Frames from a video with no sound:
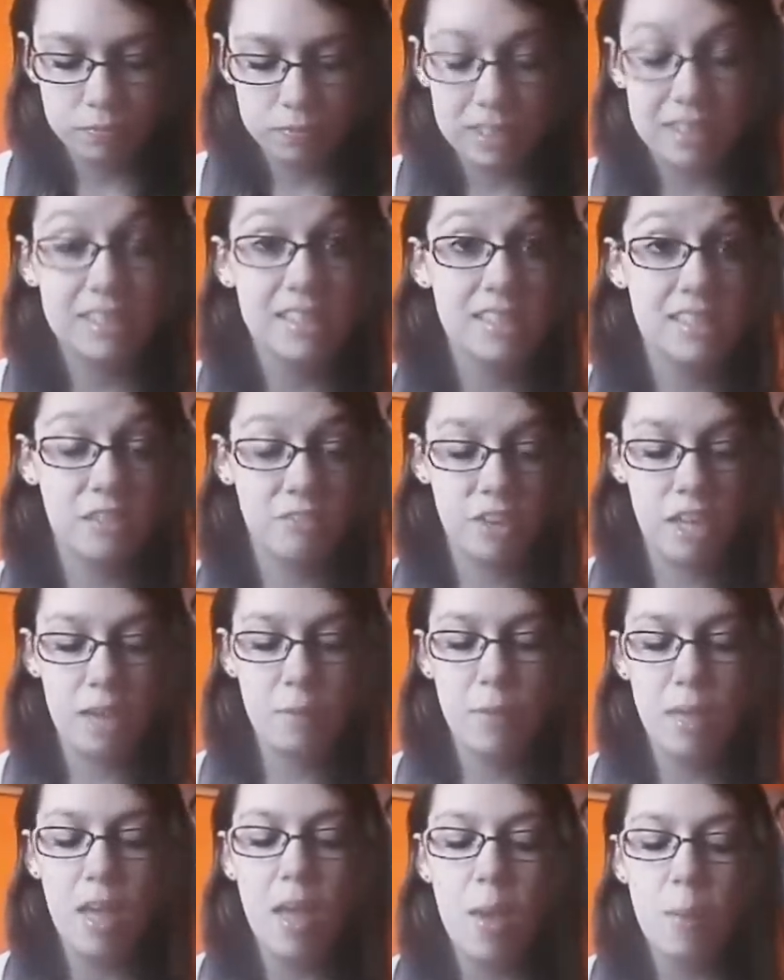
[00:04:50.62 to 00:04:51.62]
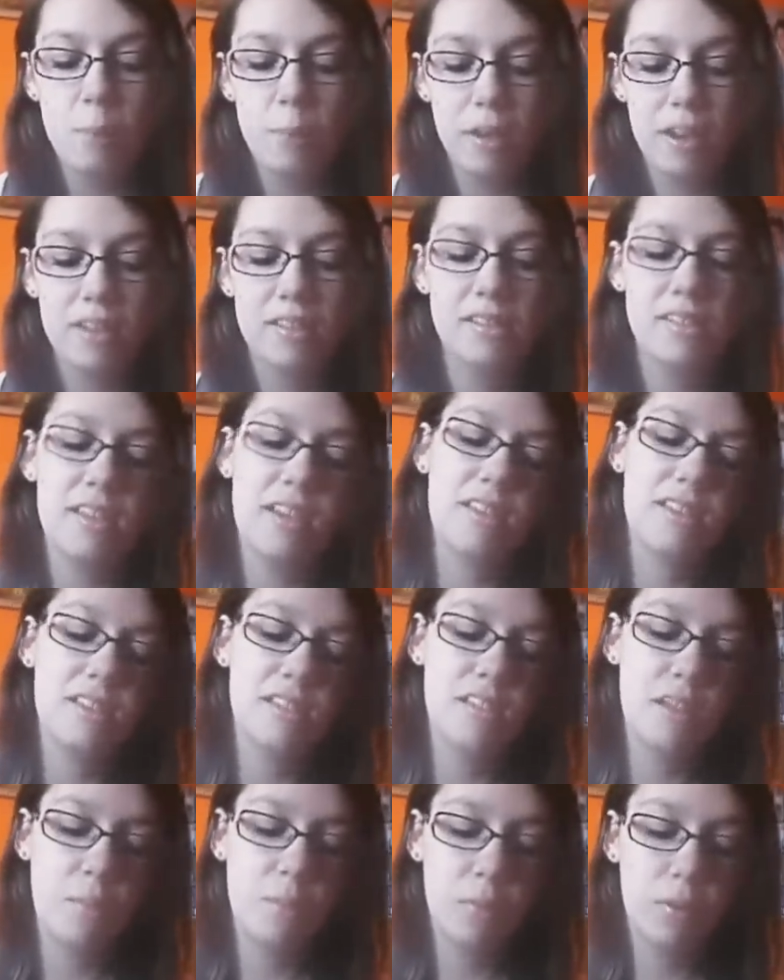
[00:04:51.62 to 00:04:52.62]
doesn't have a name, but it says
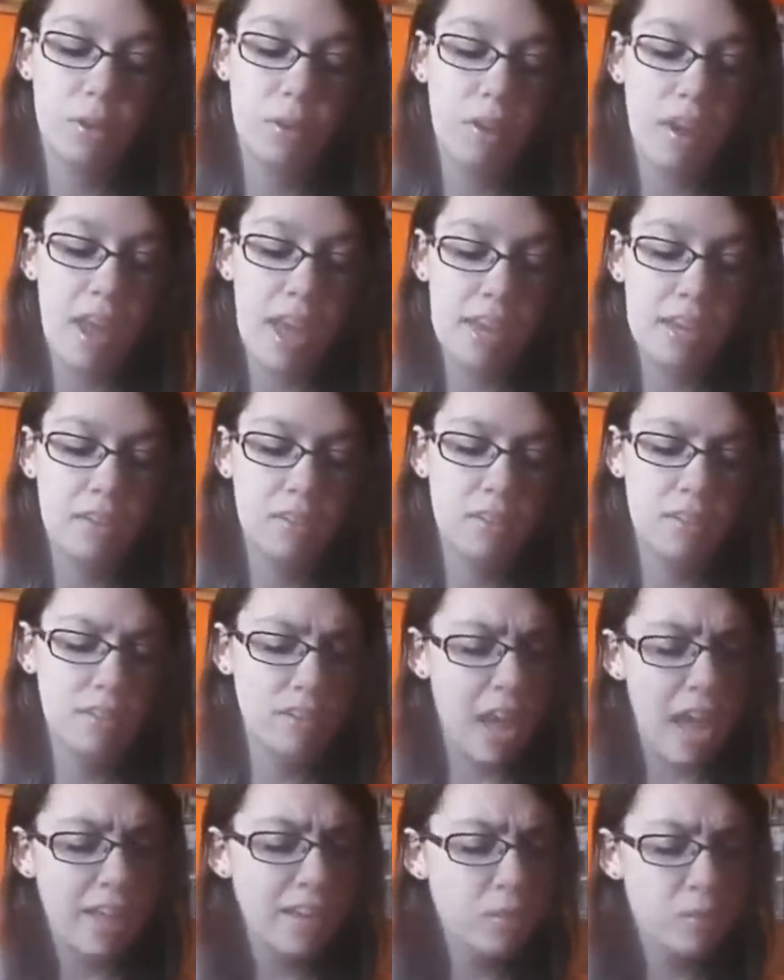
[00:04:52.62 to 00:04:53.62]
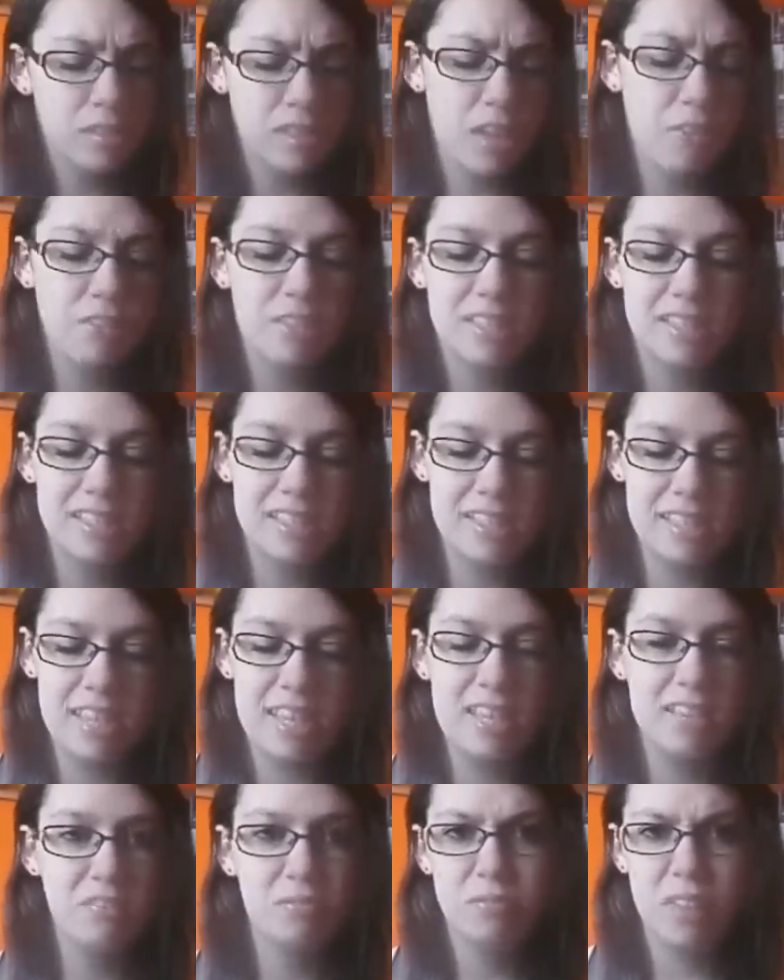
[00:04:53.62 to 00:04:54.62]
number
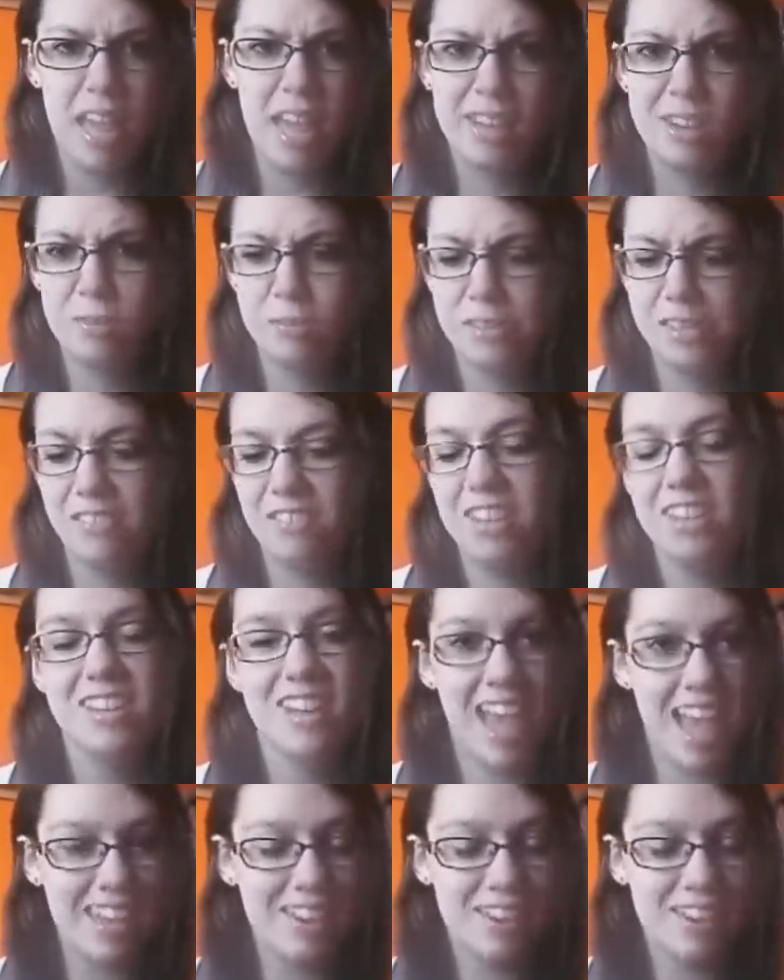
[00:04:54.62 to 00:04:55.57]
907C, and it's if